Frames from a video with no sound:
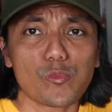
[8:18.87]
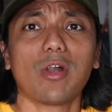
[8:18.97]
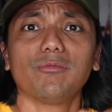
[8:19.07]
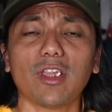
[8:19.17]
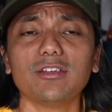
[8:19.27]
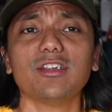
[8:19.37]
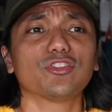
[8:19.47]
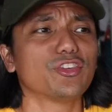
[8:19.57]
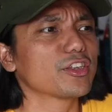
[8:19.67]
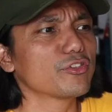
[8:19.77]
And then he
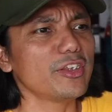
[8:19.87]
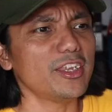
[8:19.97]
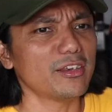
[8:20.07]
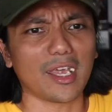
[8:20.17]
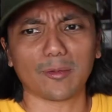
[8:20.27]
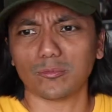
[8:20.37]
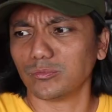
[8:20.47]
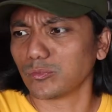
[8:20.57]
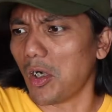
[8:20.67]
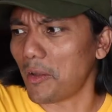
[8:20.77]
has a degree in I
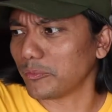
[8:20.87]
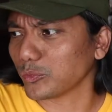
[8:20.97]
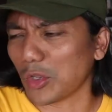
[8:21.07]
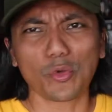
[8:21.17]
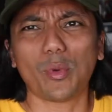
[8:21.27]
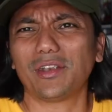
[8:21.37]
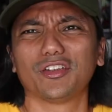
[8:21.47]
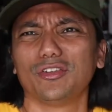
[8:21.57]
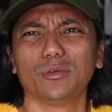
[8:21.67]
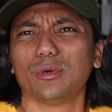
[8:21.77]
don't know what
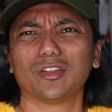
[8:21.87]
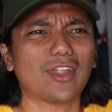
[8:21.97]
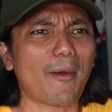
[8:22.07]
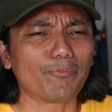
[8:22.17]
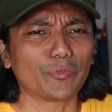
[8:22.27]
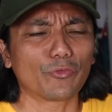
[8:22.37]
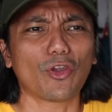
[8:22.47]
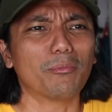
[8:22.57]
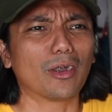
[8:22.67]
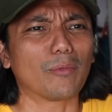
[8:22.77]
degree it was
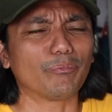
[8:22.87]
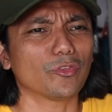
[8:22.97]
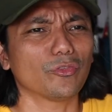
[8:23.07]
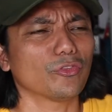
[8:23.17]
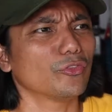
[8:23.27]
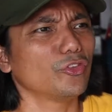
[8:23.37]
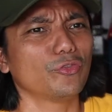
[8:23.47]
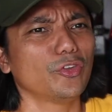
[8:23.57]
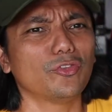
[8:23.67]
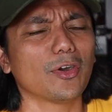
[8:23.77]
from
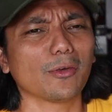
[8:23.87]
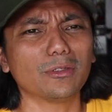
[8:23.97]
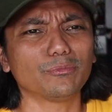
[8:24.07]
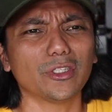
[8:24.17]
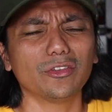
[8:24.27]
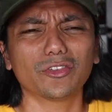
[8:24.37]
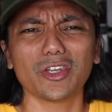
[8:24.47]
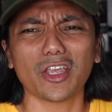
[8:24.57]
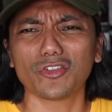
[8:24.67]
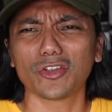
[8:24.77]
this
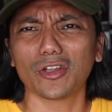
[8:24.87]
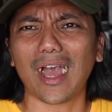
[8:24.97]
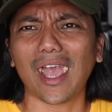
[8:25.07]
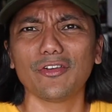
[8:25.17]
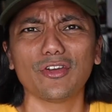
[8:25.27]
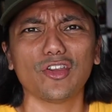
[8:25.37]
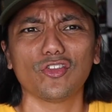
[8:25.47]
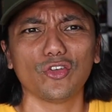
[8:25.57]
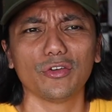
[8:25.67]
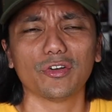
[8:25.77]
International
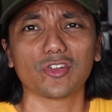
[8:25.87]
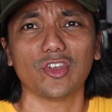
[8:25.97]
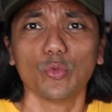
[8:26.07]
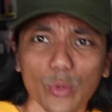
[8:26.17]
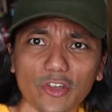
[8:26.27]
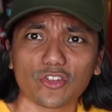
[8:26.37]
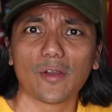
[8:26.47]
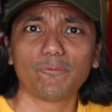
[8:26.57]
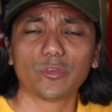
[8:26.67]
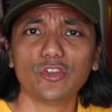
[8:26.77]
Irish University, which
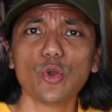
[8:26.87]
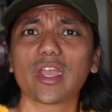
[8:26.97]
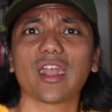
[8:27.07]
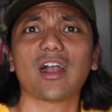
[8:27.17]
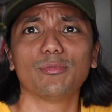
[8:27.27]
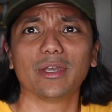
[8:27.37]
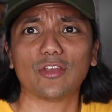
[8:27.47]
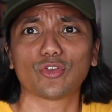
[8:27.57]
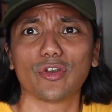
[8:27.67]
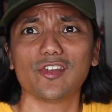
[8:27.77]
the UK government
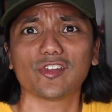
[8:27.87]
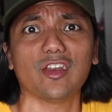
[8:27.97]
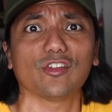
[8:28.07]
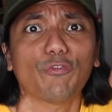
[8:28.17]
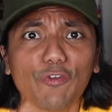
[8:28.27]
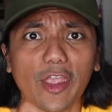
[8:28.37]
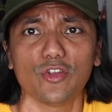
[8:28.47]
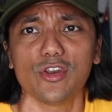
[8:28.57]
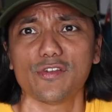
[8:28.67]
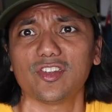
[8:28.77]
has already said is a fake
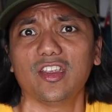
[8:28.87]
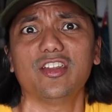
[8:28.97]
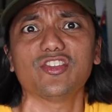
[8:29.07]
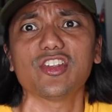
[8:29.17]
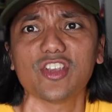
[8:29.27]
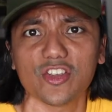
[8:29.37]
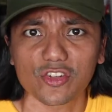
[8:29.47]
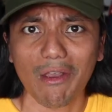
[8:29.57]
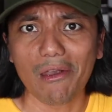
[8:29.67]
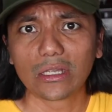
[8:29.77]
university. It doesn't
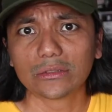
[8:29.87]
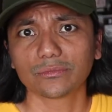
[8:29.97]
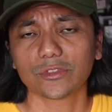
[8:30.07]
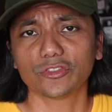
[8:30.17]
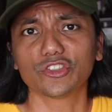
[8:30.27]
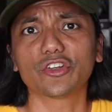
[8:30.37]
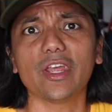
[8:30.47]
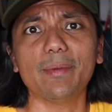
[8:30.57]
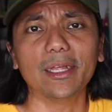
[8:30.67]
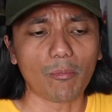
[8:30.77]
exist. It's a
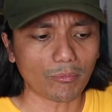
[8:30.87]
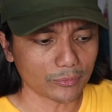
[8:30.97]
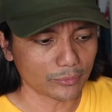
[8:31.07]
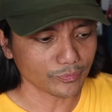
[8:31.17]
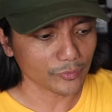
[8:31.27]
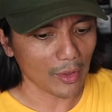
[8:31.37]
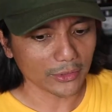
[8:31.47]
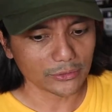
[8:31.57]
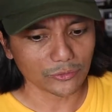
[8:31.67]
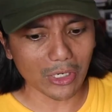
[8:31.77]
degree mill,
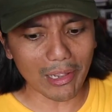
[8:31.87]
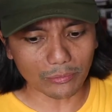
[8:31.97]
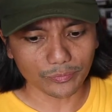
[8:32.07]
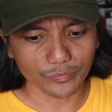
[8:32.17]
right?